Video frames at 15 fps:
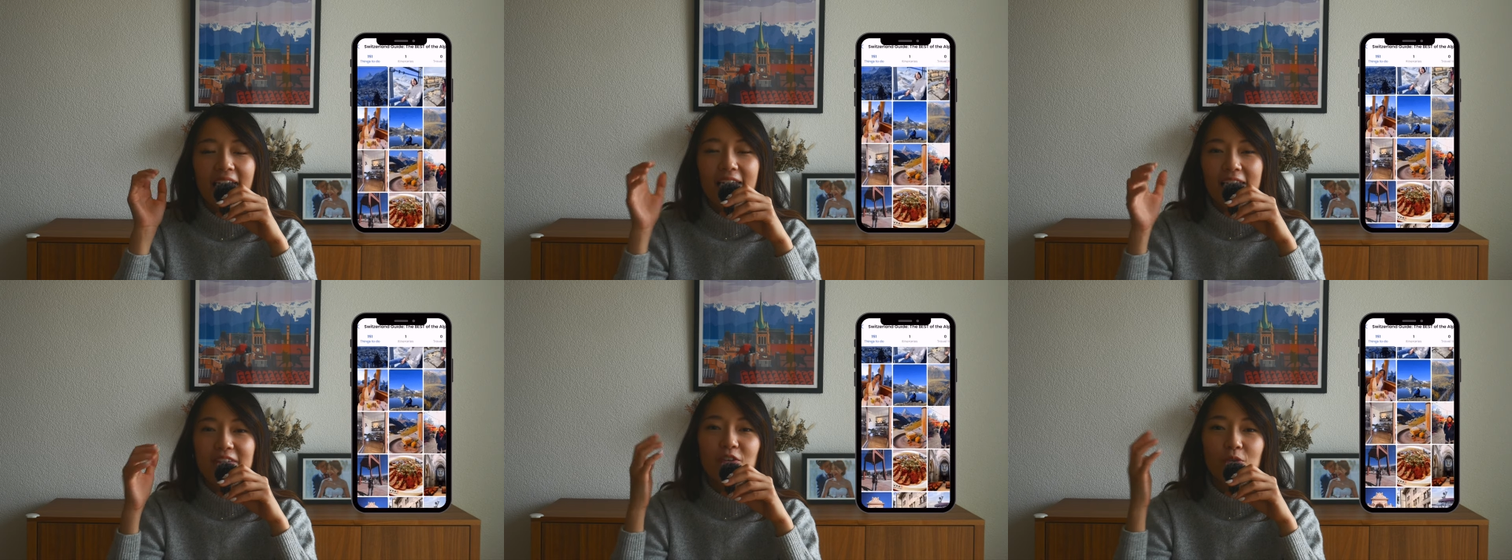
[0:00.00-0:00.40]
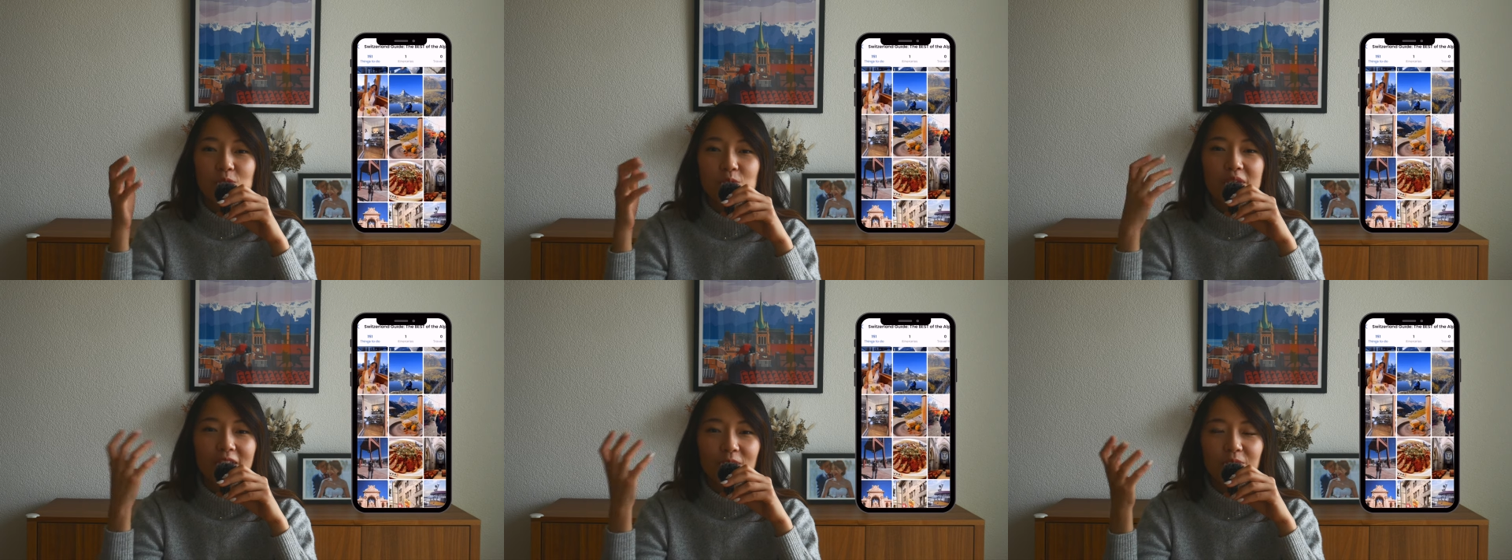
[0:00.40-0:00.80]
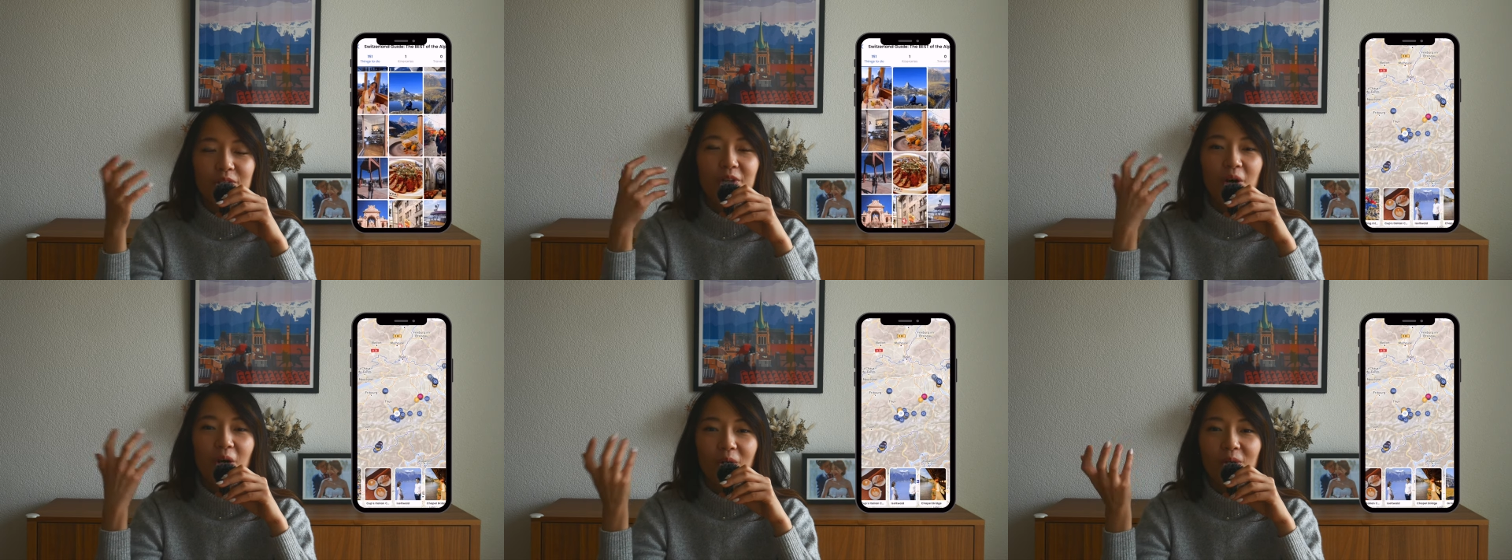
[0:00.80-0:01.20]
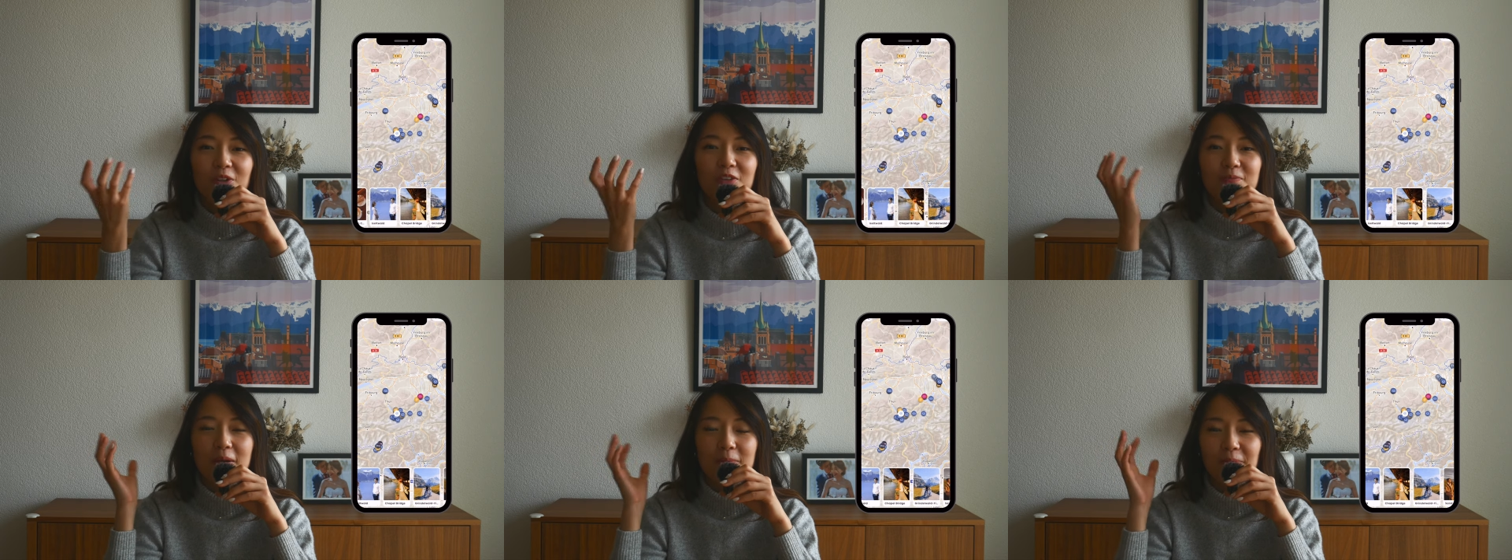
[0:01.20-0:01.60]
And I've also included all
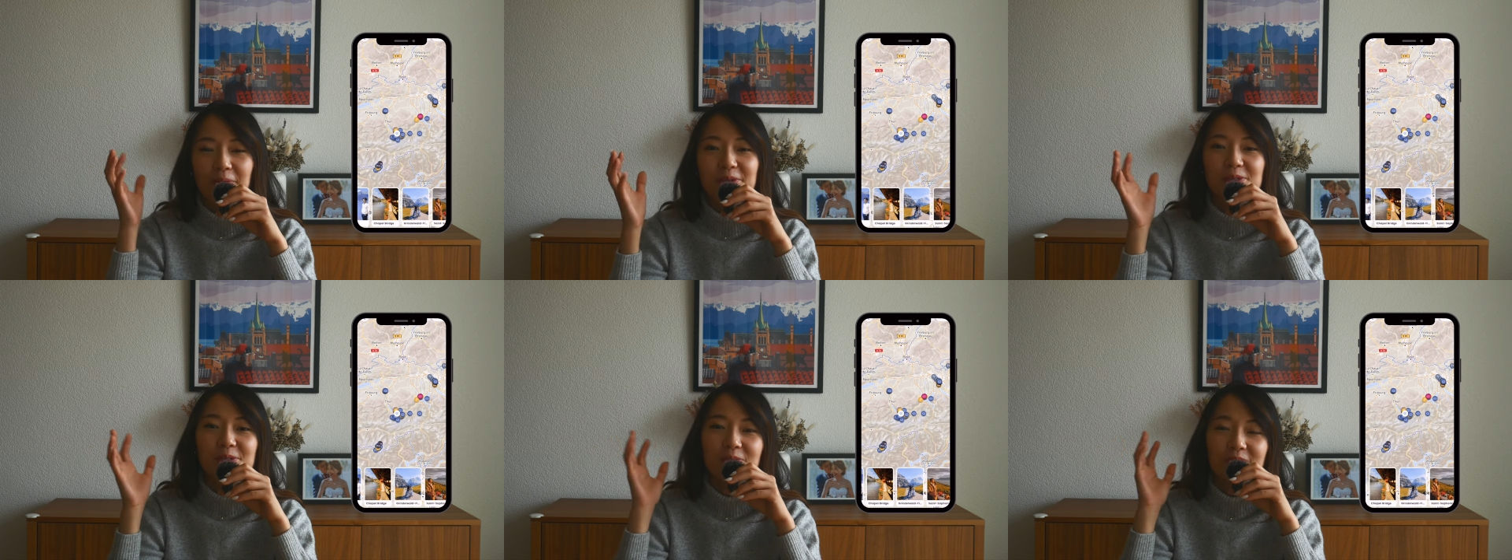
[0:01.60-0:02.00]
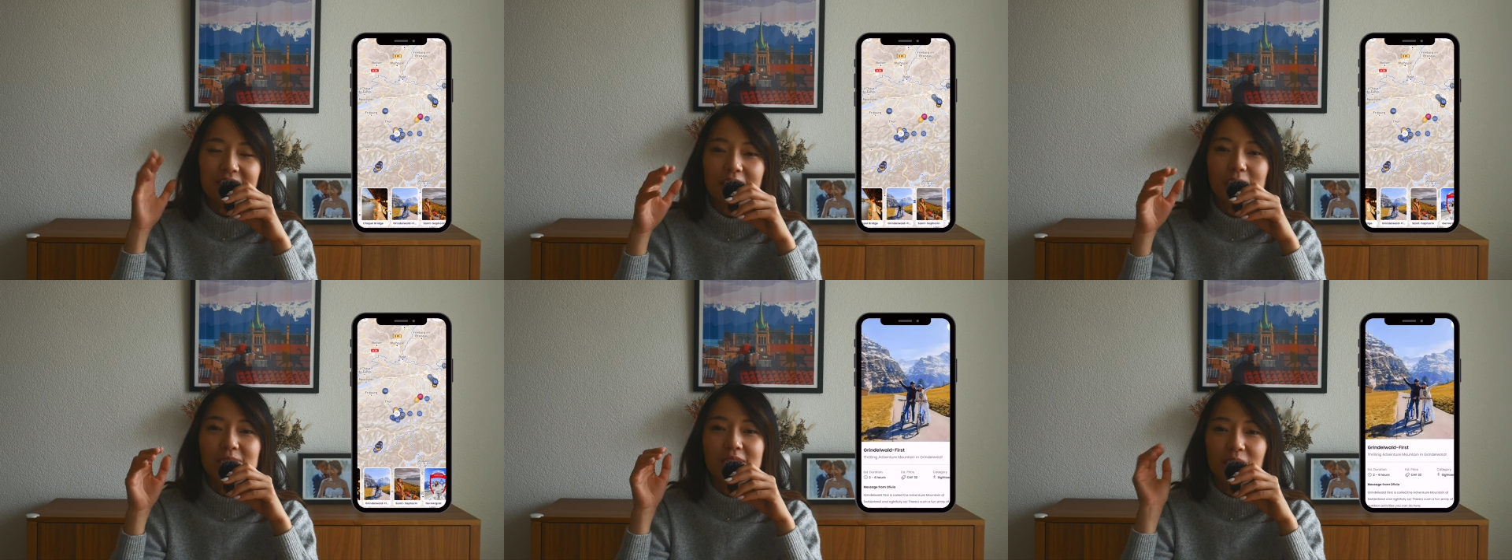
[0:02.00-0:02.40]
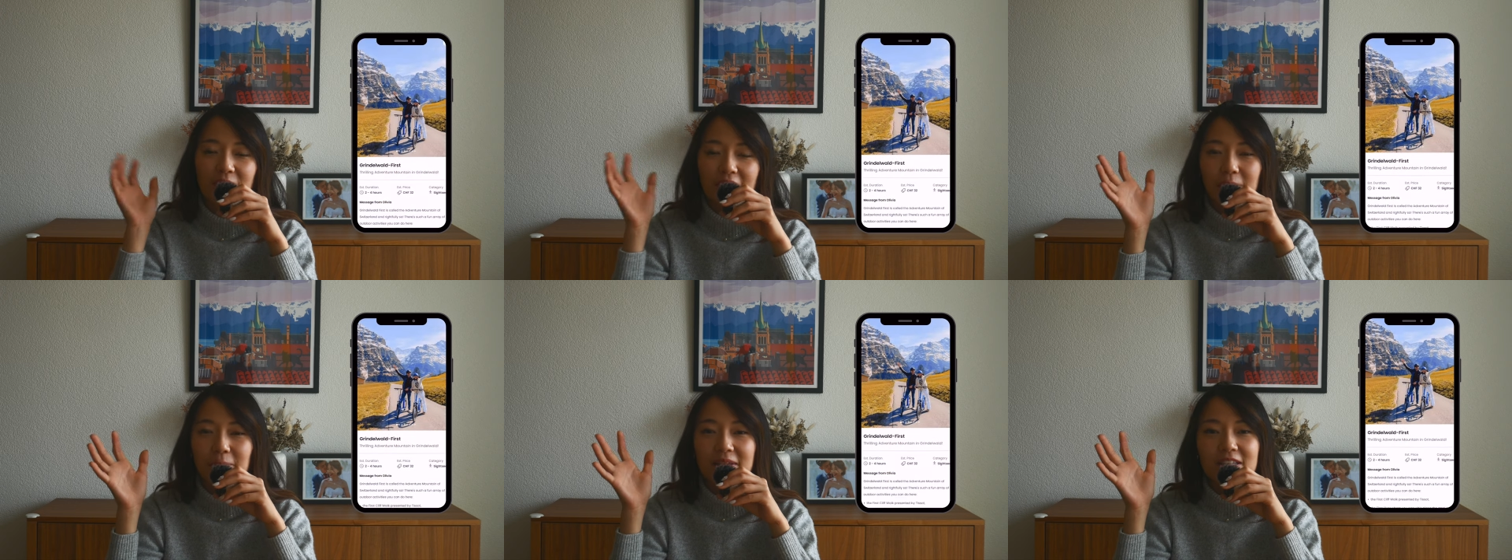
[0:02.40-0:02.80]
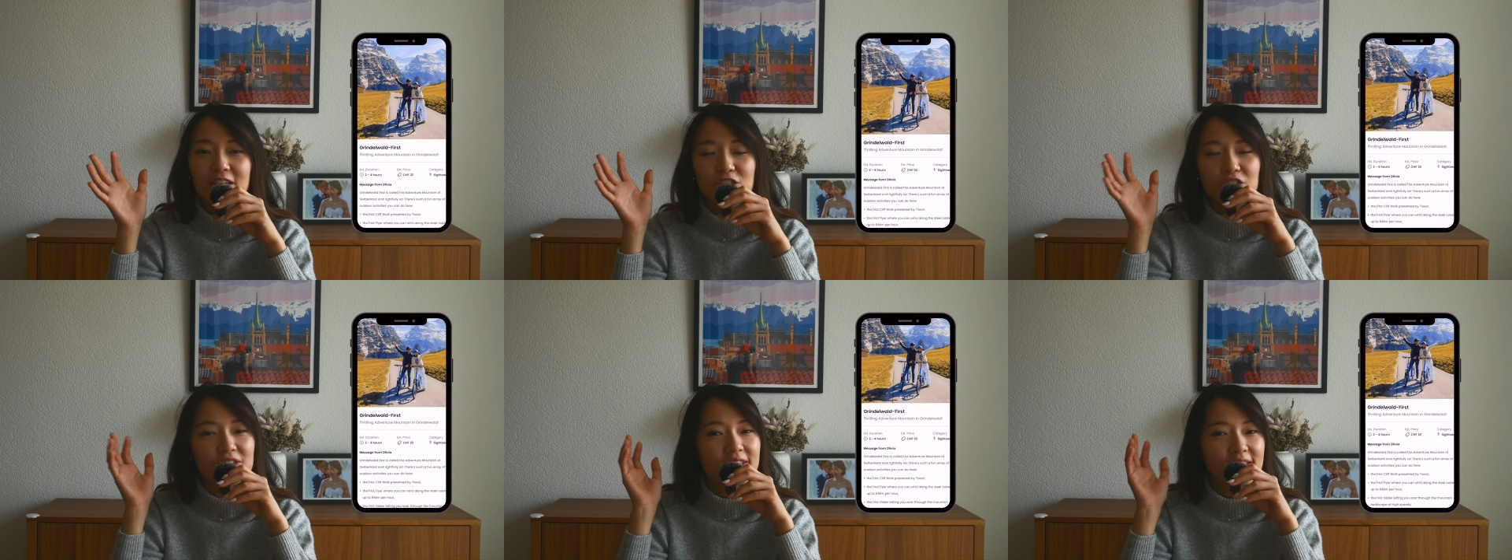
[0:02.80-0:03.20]
of my personal tips and
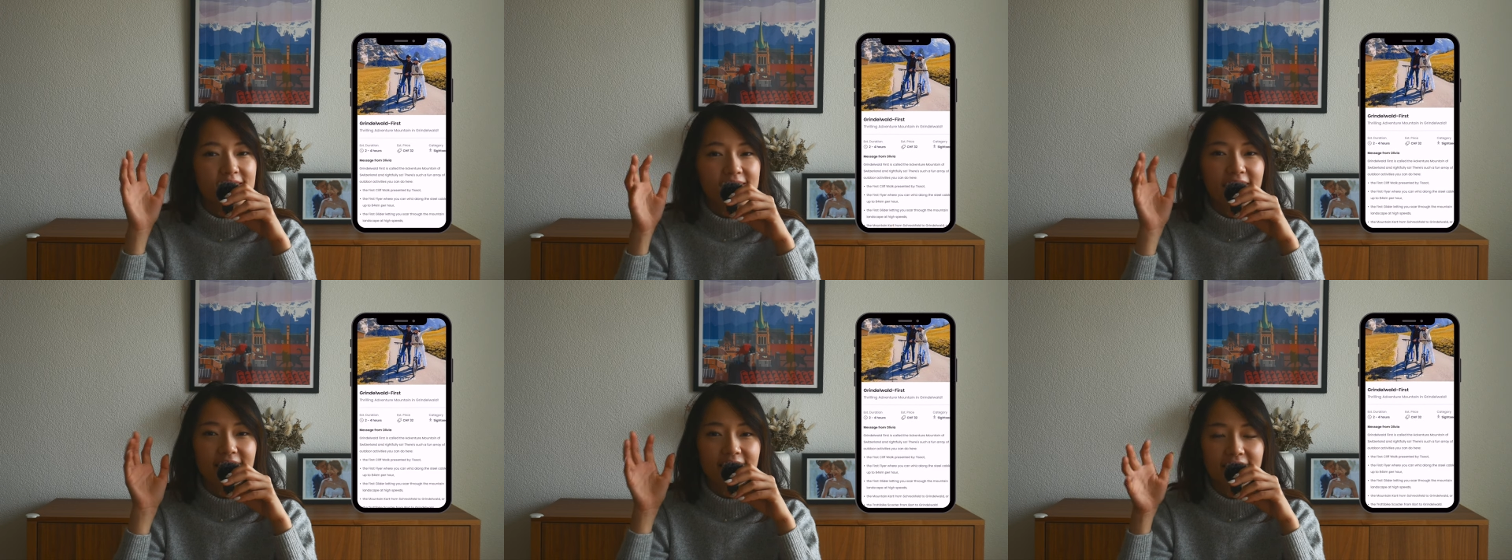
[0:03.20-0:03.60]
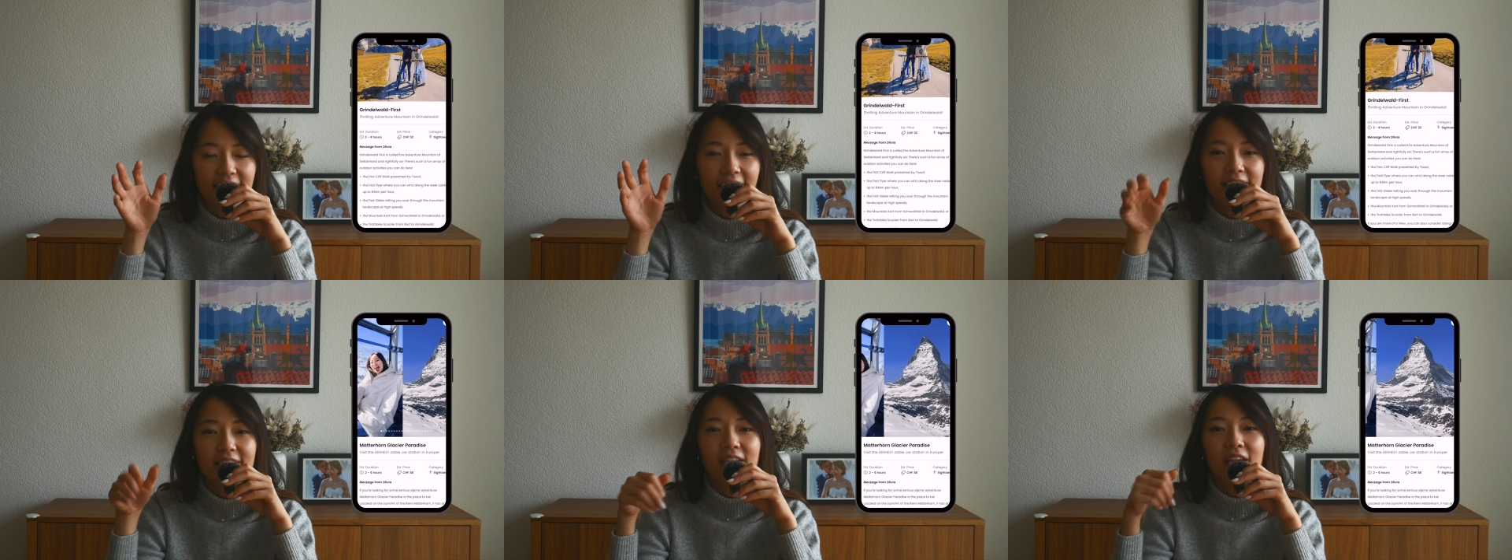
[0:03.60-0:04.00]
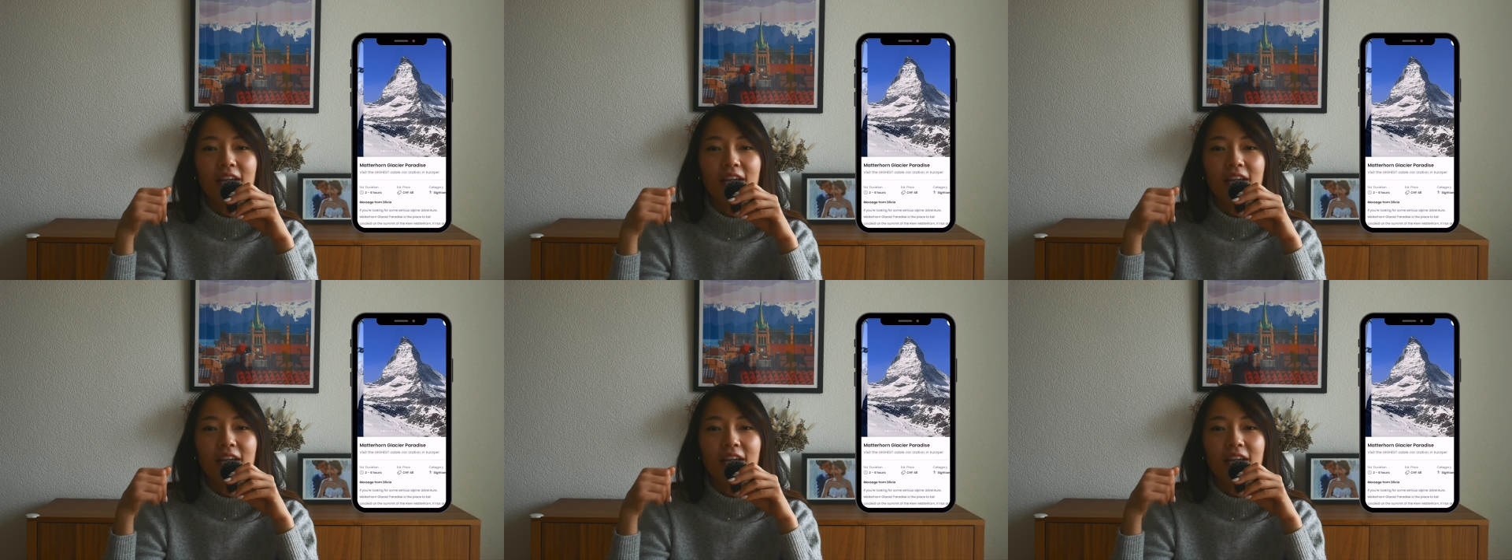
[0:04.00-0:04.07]
recommendations inside the guide.